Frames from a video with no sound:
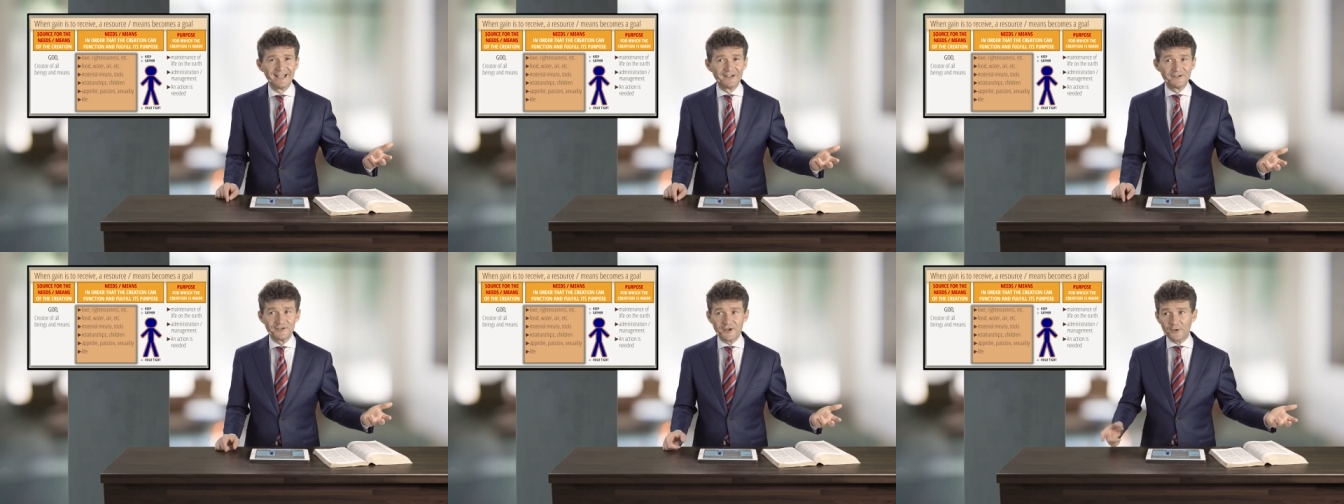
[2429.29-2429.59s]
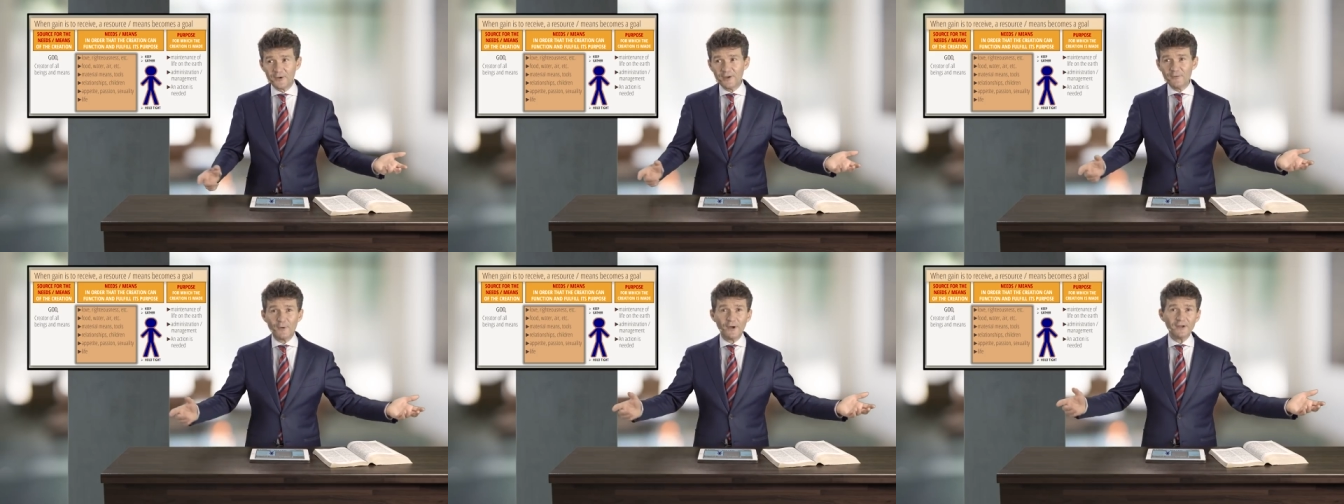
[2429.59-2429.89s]

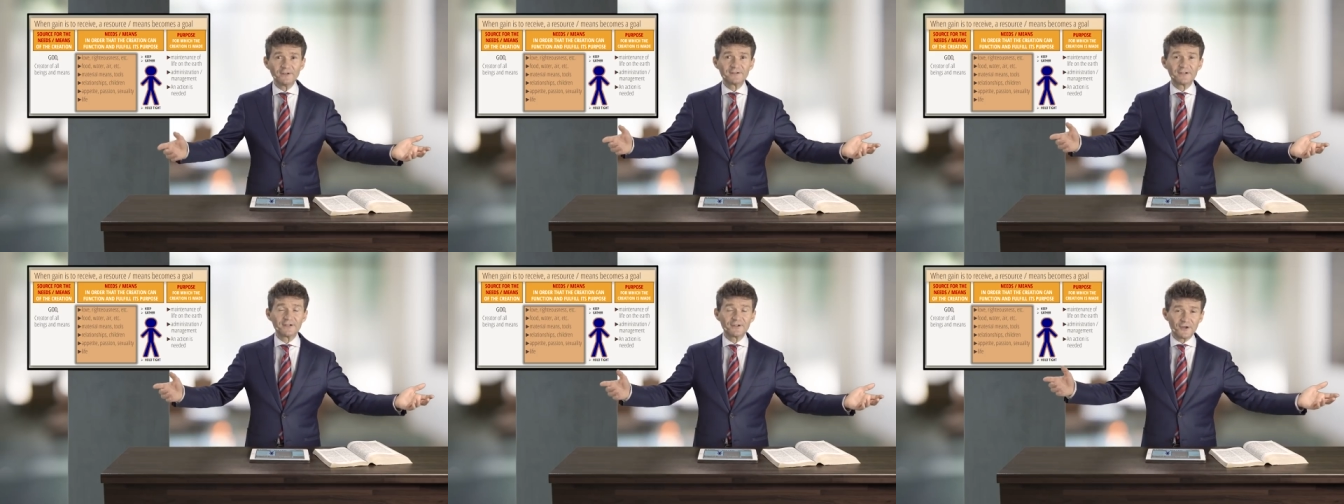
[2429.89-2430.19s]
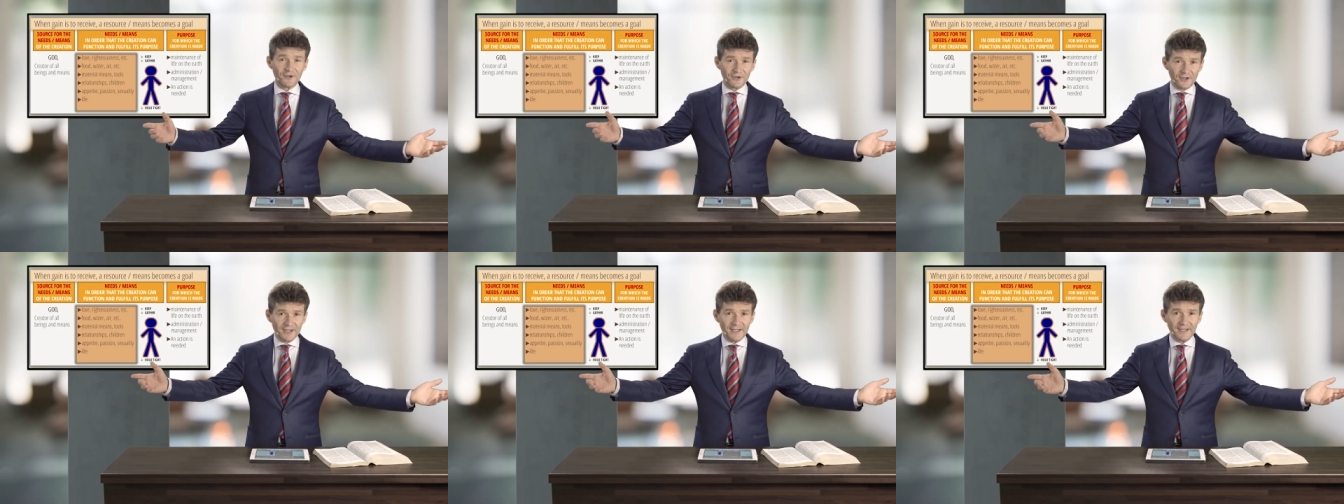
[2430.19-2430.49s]
So he wants
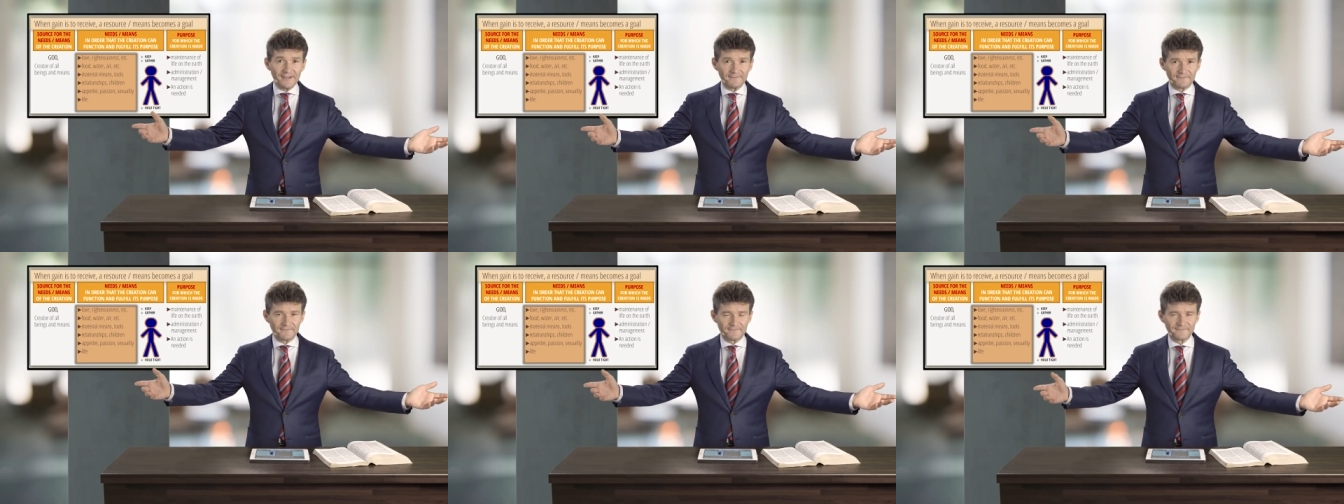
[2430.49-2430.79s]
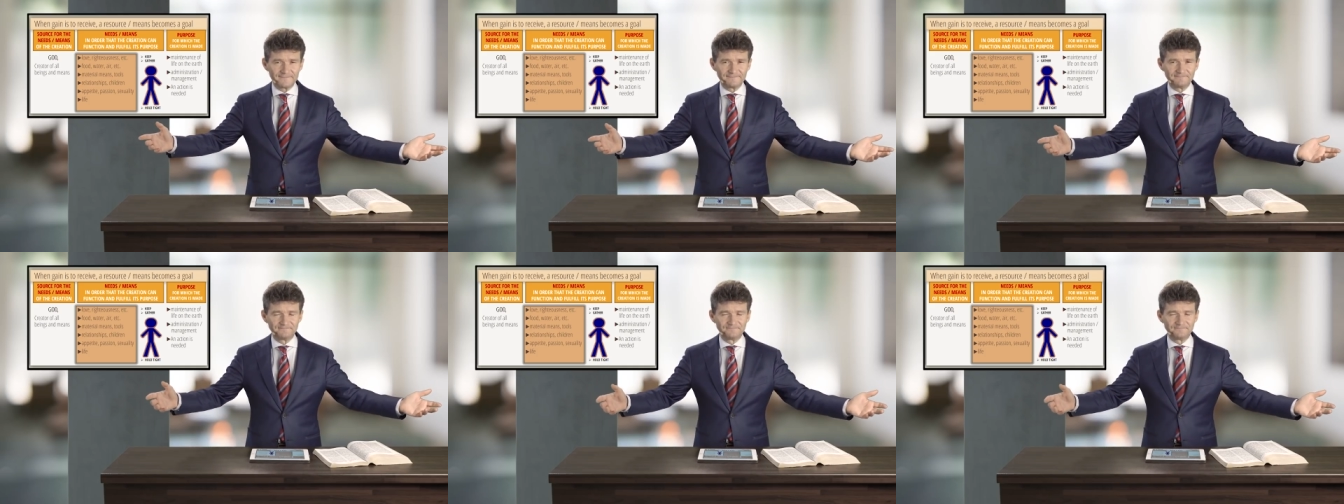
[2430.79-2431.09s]
eternal life.